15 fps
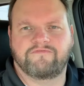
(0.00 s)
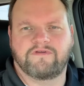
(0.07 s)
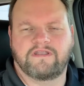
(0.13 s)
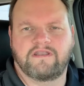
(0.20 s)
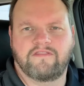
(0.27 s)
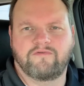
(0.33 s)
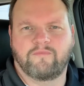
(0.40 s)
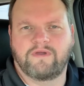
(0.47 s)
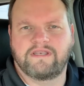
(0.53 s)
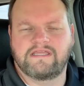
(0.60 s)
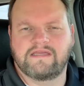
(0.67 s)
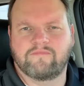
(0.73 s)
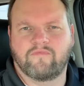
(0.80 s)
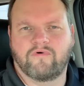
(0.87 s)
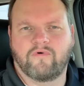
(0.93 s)
Another way to
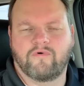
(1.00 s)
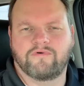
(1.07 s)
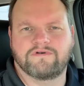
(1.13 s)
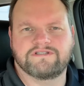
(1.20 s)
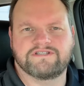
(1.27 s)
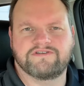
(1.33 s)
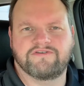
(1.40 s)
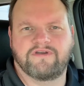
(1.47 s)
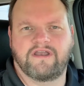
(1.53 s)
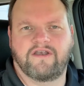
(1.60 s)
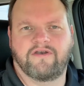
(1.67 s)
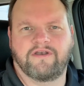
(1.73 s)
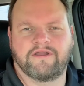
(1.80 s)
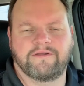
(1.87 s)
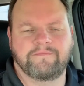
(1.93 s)
get more orders in your
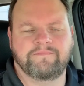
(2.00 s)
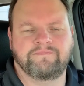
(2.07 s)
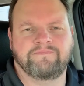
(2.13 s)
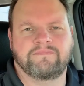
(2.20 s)
area